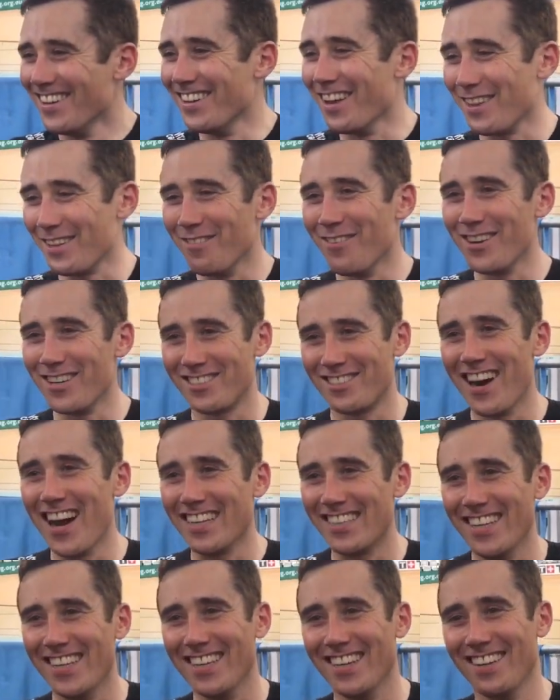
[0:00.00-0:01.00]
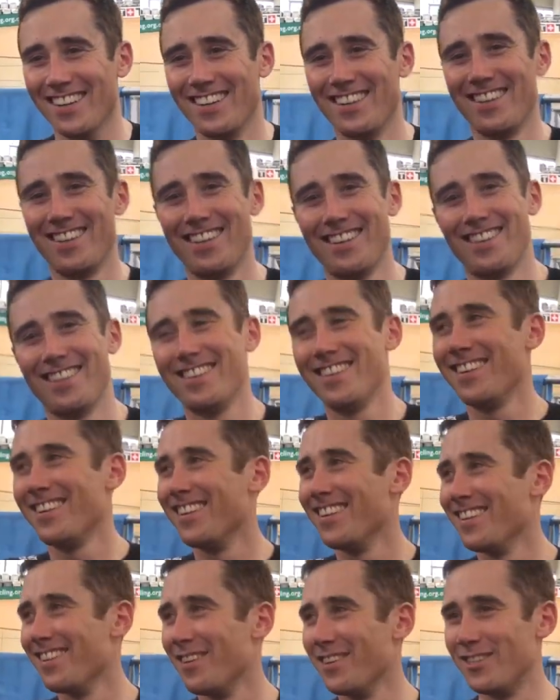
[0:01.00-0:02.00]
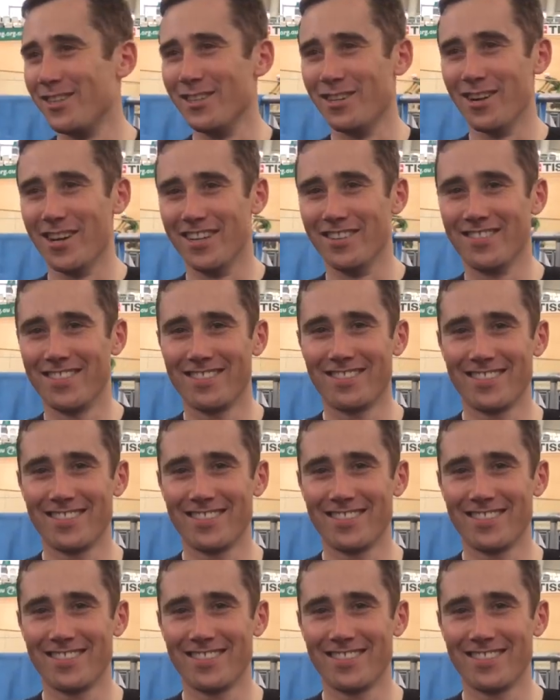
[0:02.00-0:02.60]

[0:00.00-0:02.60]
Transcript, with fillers: Nothing more distracting. Love you, Johnny. Love you too, Johnny.